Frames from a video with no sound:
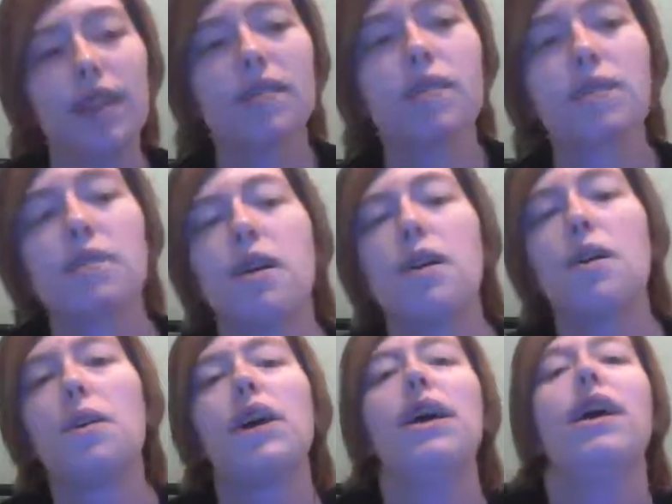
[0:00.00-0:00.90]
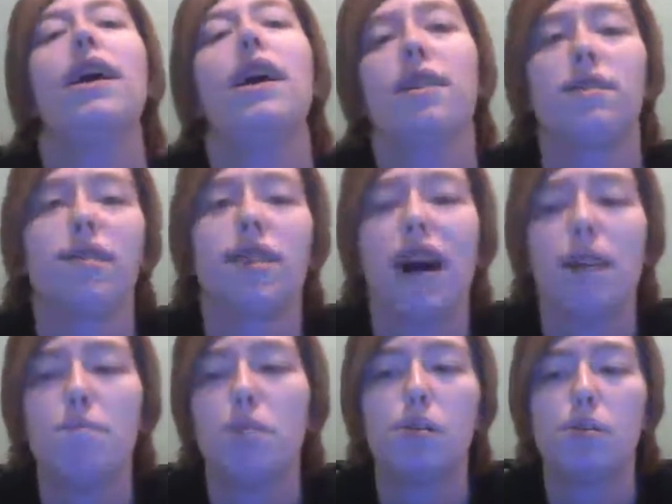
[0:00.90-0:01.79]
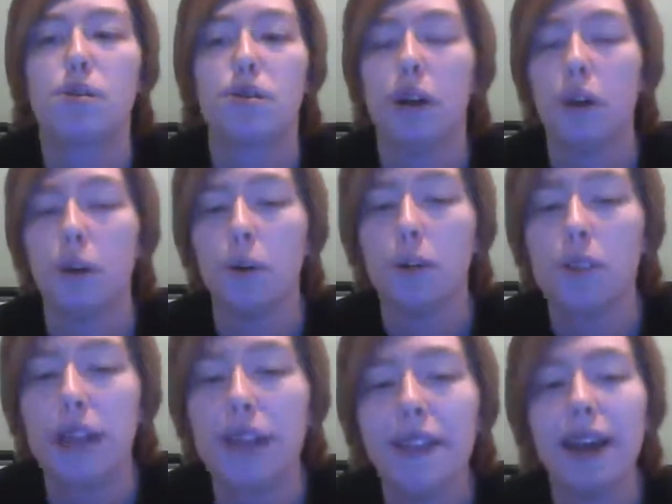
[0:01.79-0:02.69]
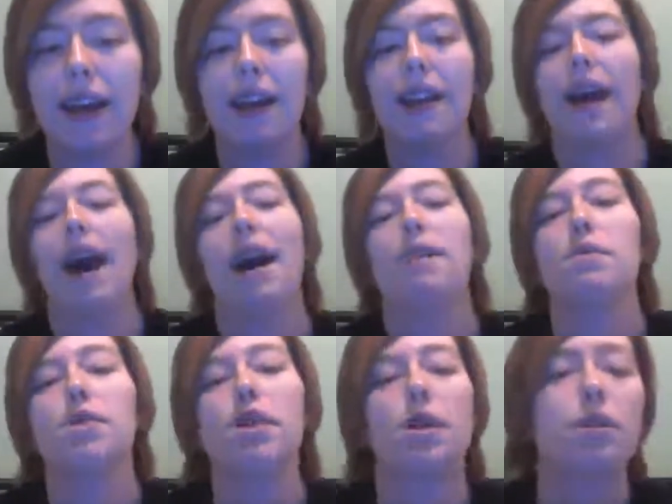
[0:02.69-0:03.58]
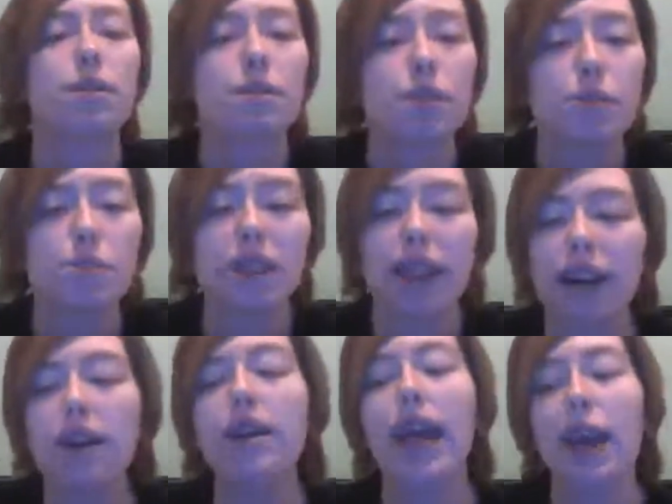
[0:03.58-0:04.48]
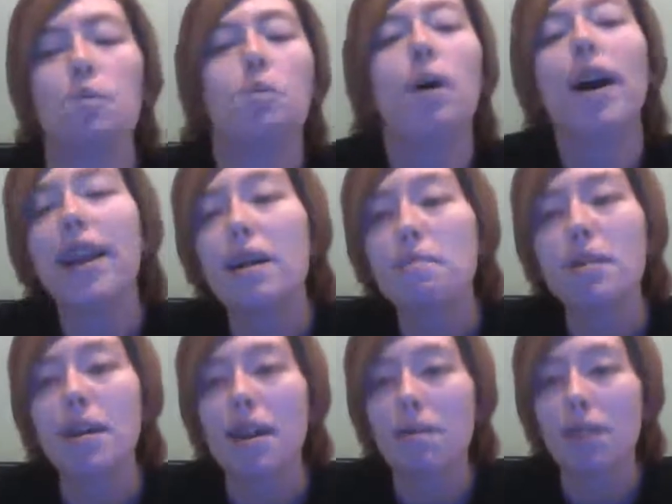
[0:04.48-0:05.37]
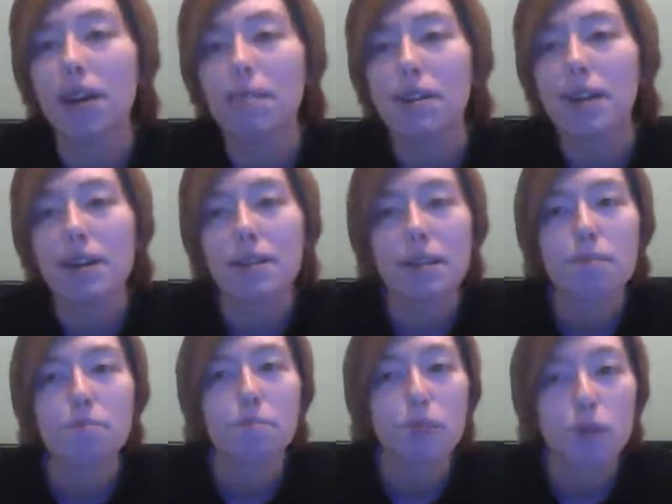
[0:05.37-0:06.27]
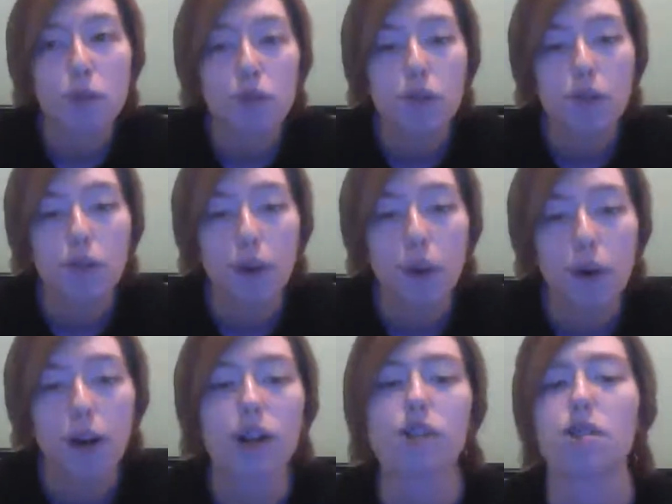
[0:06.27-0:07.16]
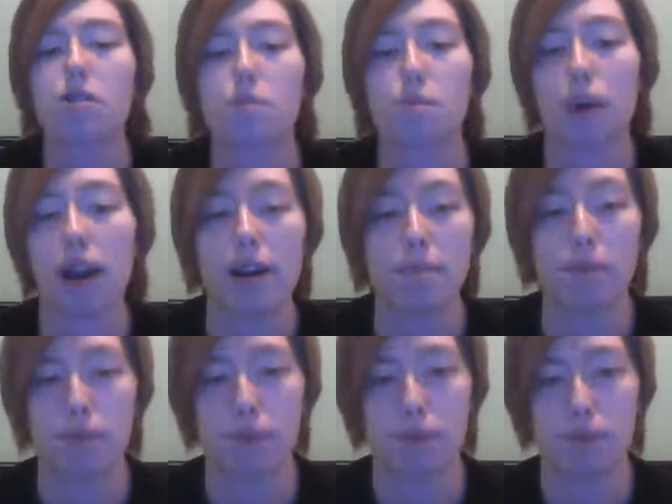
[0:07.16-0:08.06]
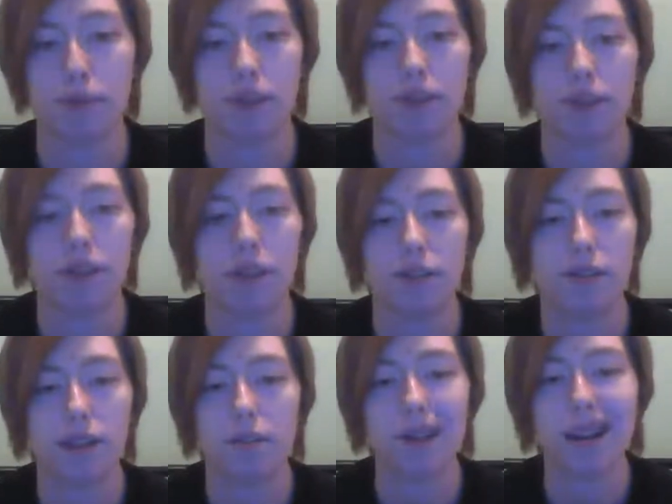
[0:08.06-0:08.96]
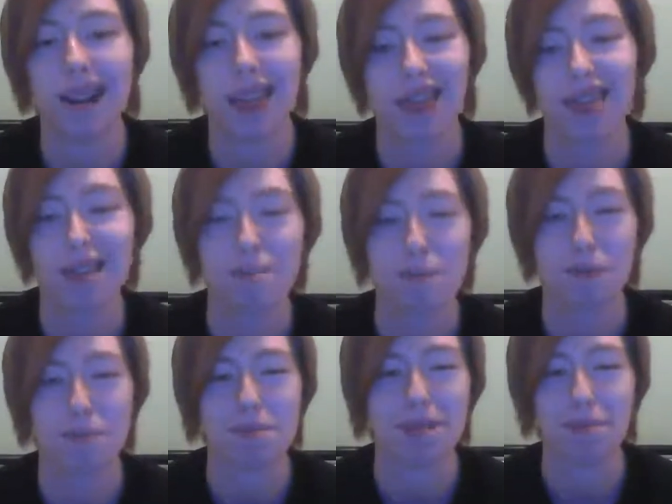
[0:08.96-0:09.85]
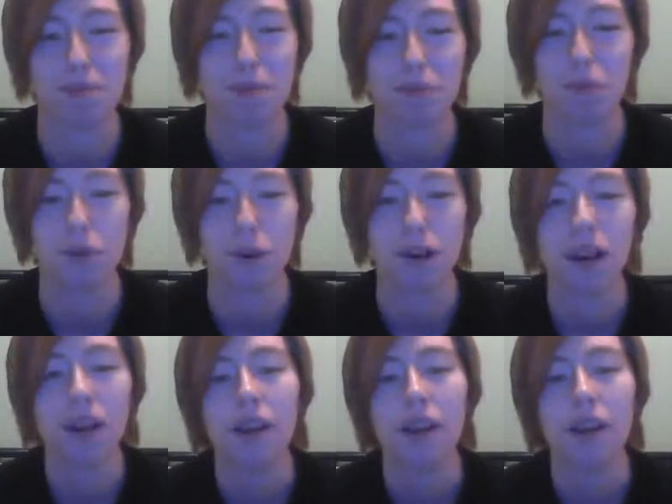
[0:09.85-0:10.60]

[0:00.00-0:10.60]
So, I post those, and then I would go through and be like, okay, what am I in the mood for to write up a role play? Like, what kind of theme am I in the mood for?